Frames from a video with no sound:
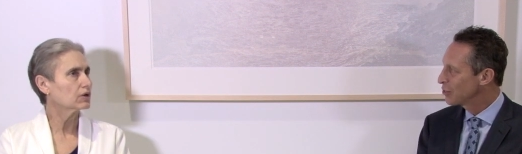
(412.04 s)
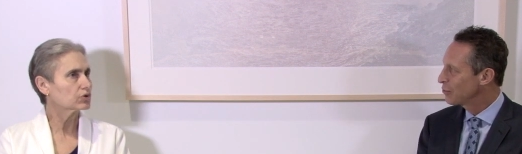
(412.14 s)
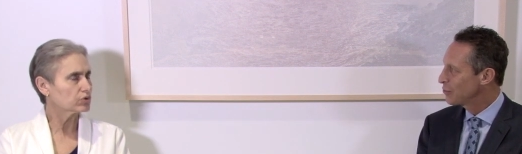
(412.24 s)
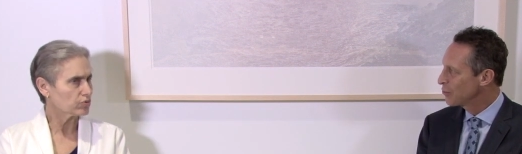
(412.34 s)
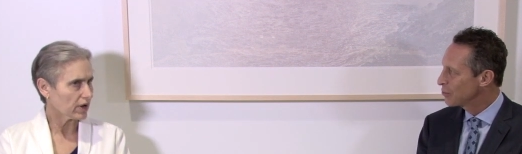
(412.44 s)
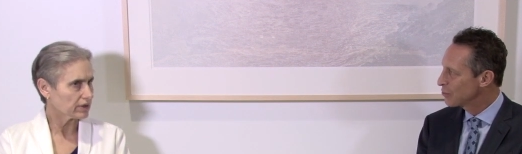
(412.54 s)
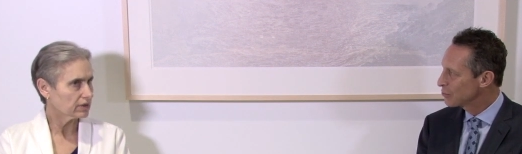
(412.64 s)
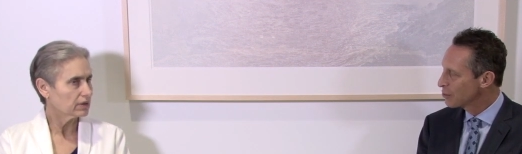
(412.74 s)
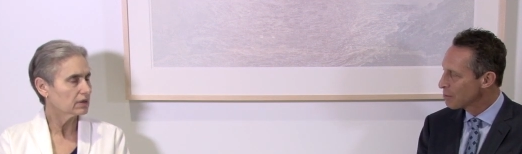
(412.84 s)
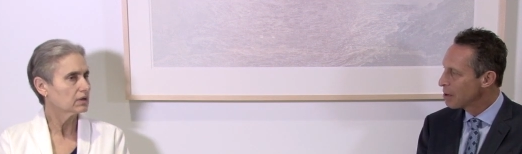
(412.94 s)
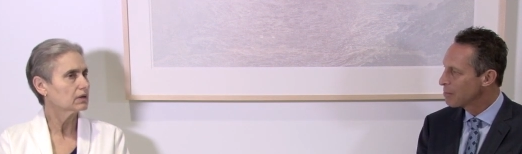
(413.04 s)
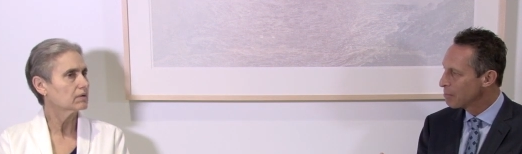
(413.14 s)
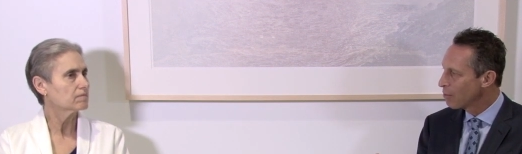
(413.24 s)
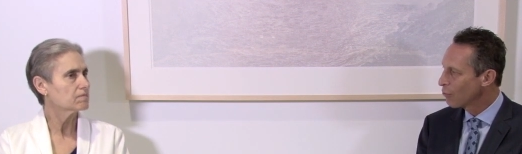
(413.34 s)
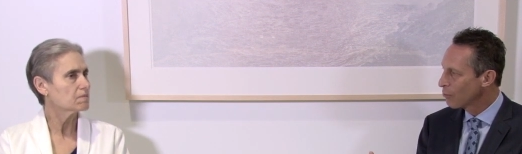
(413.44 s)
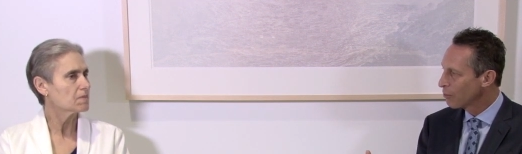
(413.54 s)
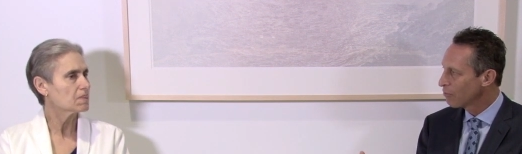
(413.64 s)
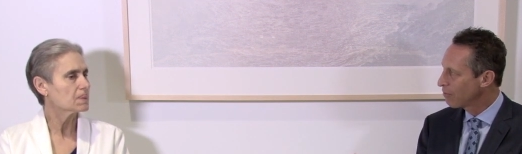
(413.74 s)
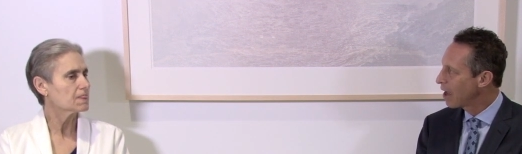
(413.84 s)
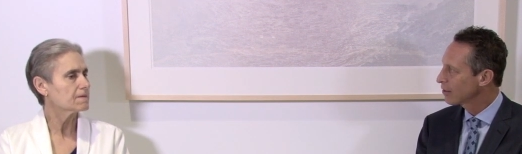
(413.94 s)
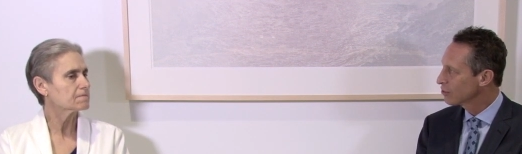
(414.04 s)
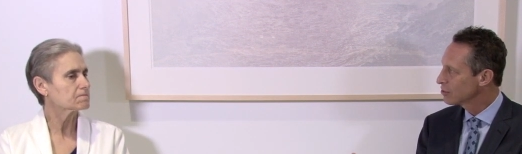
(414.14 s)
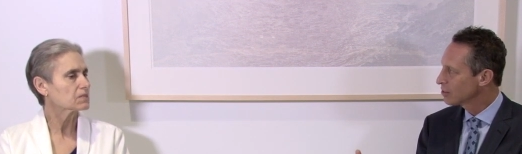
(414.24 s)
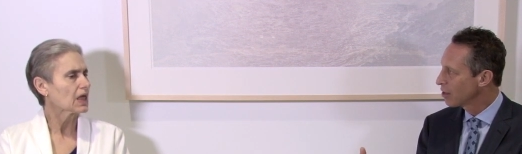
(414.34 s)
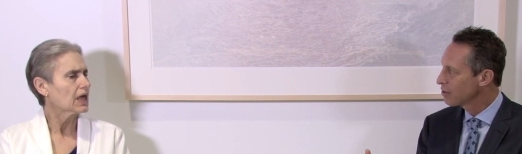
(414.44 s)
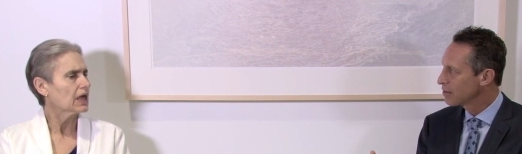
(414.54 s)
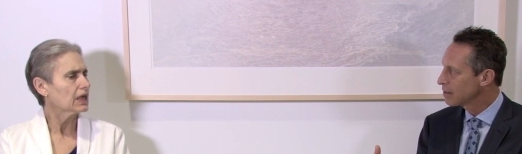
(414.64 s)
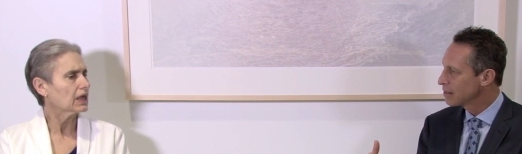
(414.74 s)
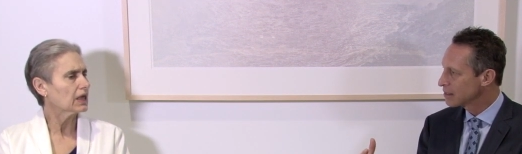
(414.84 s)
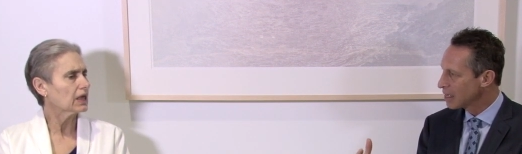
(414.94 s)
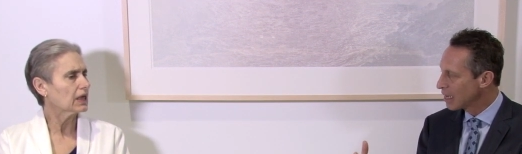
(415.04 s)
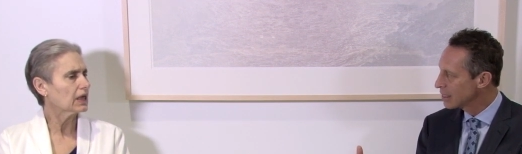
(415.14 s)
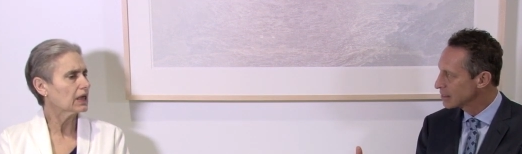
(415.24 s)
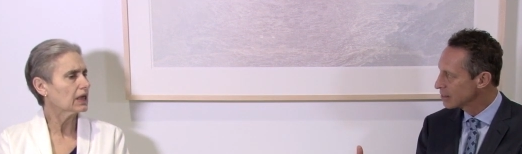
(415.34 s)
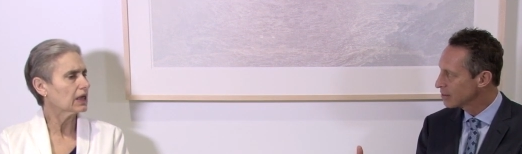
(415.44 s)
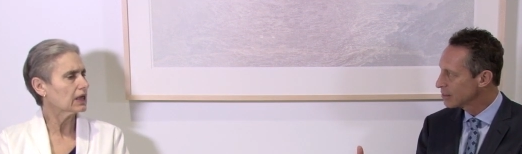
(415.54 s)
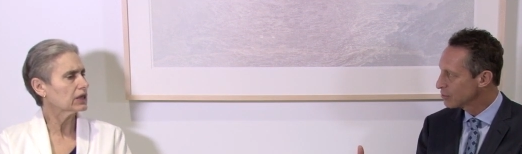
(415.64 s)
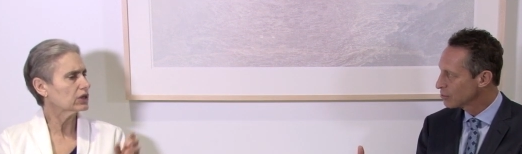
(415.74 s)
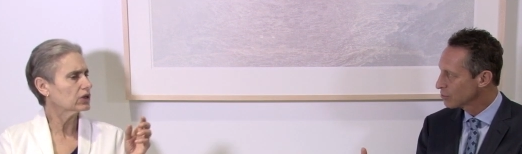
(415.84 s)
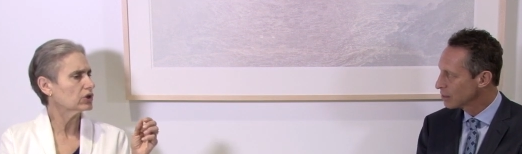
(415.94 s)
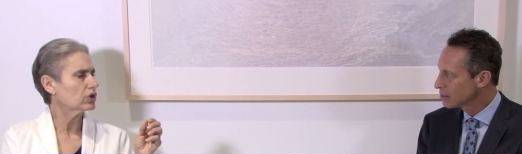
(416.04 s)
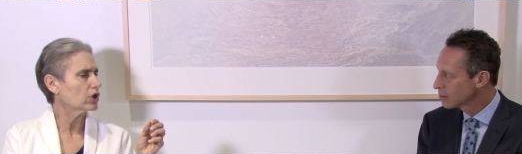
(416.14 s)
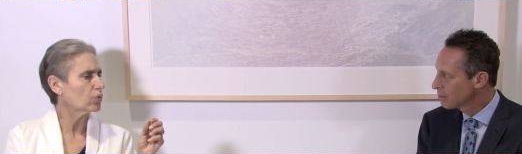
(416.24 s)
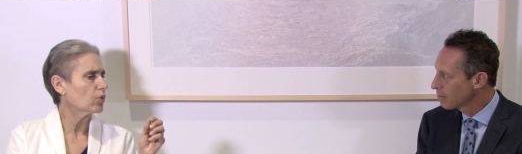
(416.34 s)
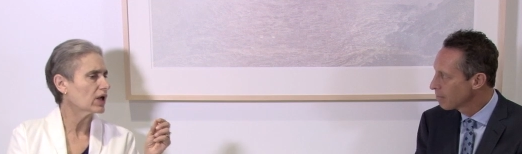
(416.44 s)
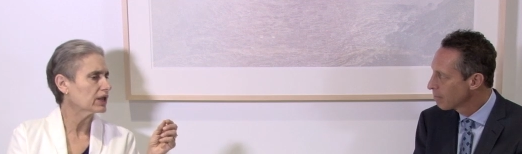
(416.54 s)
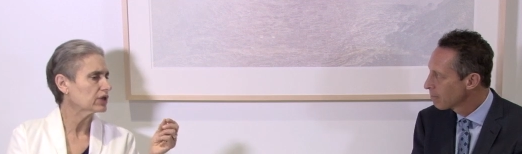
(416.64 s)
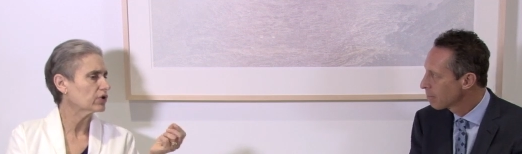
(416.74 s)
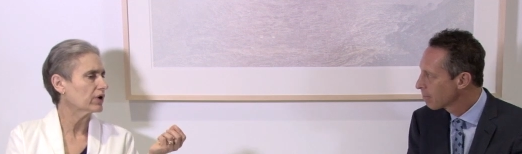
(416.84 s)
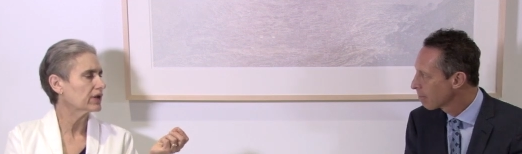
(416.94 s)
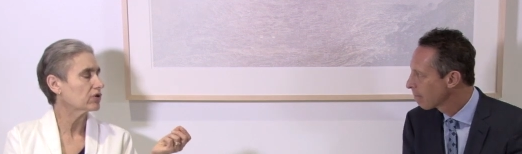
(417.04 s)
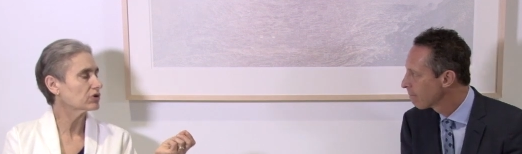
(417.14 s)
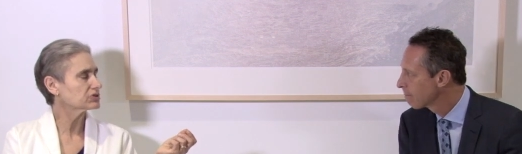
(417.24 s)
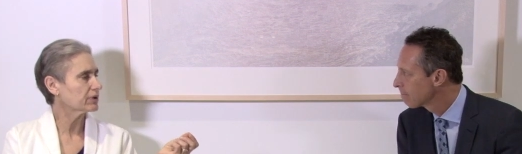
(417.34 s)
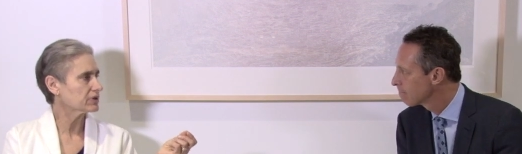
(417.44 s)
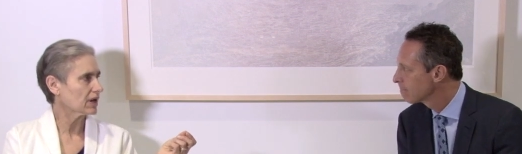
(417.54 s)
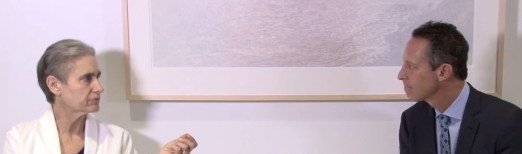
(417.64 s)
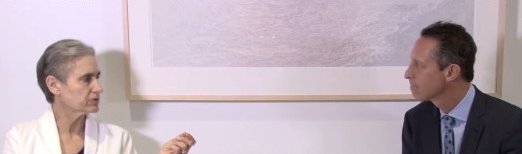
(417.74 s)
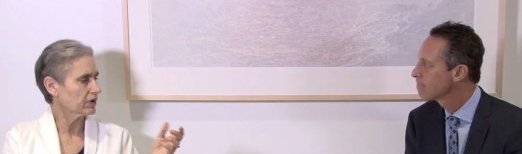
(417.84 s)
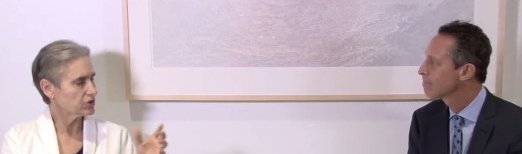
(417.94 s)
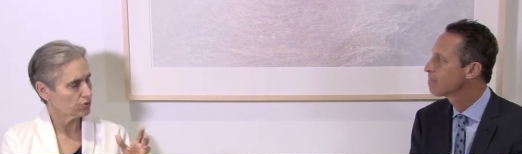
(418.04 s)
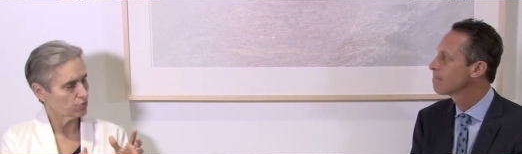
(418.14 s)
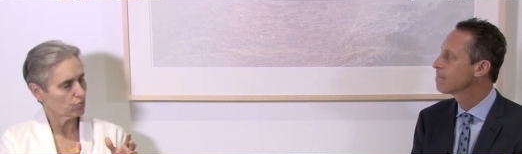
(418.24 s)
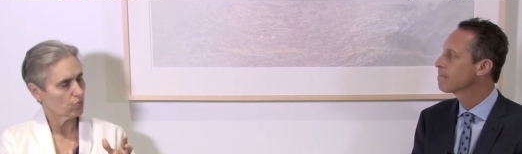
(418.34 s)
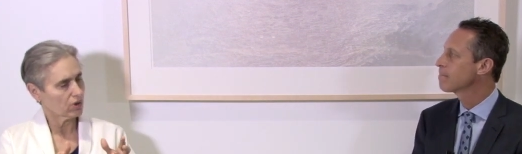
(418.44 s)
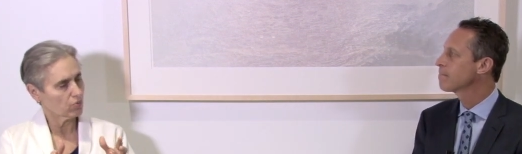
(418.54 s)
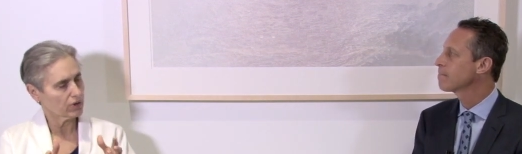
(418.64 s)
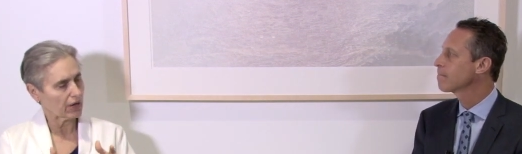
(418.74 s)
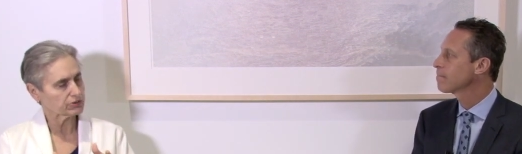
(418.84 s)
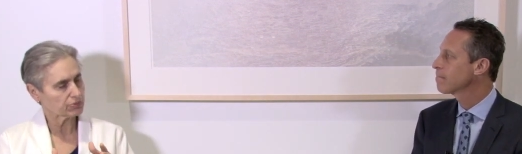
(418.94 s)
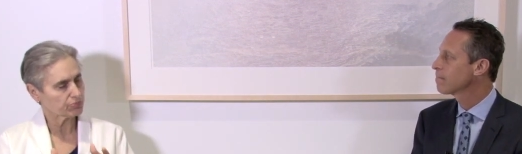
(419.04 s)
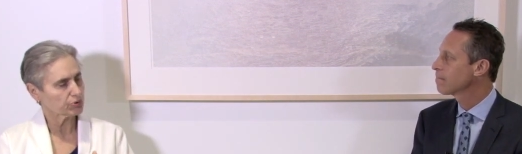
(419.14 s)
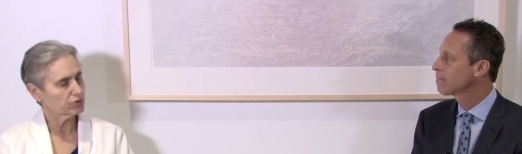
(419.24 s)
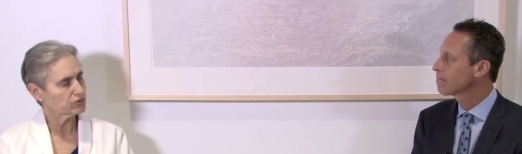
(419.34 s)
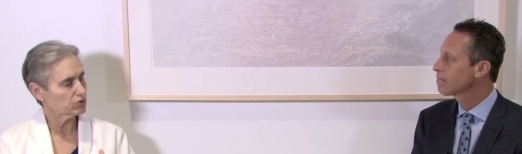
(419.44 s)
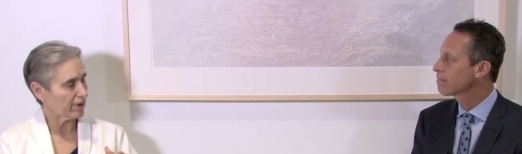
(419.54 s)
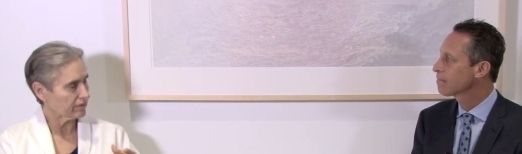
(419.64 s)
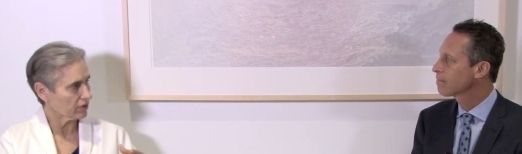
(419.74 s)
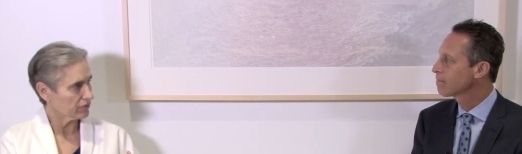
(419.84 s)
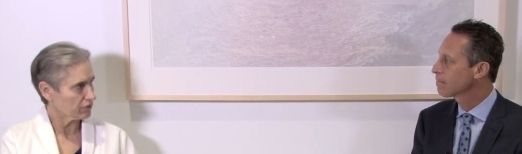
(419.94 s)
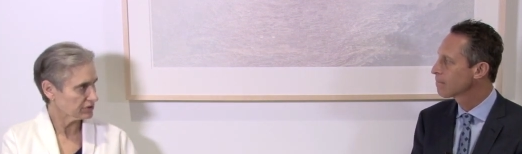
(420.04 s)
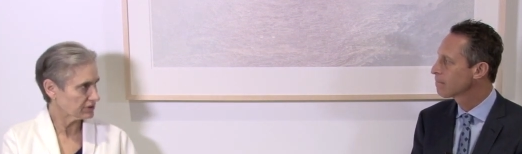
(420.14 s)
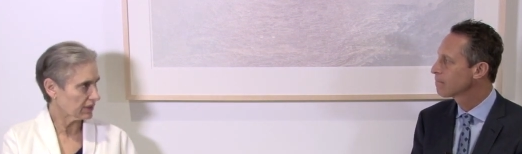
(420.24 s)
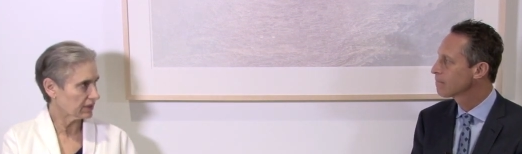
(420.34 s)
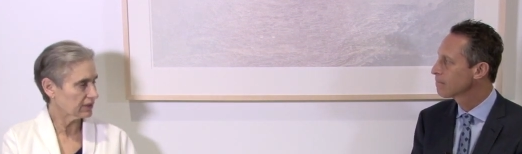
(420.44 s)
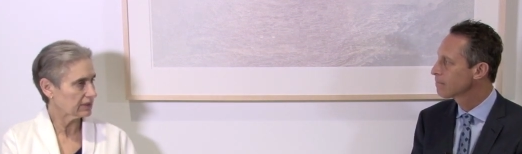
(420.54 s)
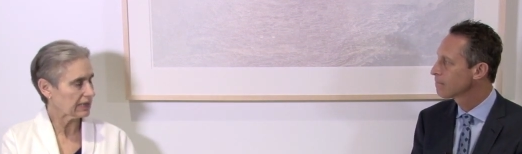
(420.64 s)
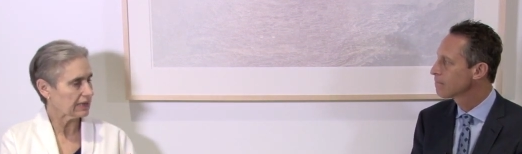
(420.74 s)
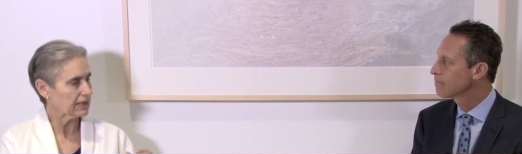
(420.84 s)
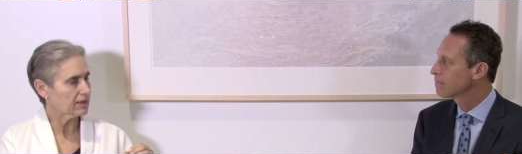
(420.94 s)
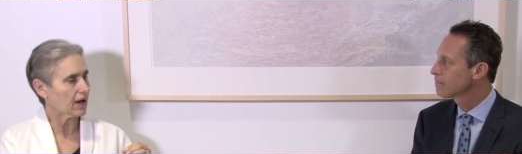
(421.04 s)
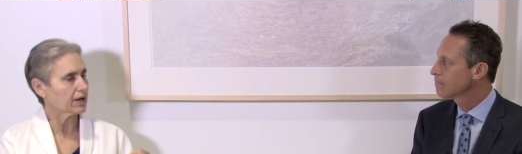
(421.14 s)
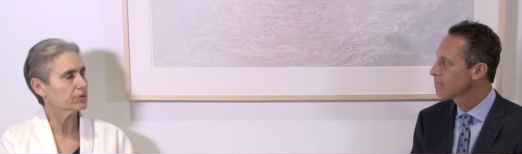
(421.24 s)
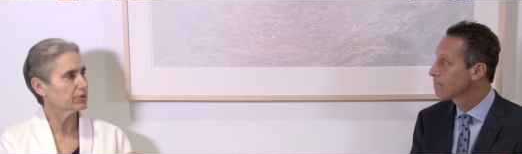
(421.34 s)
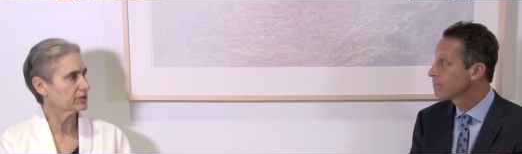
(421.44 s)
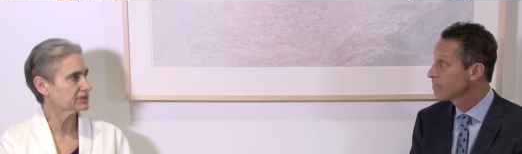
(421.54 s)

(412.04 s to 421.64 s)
Speaker 1: so correct. So there may be multiple factors other than the dietary induced ones.
Speaker 2: Well, you know, and I'd also make the observation when I was approved to do my very first study, uh, the IRB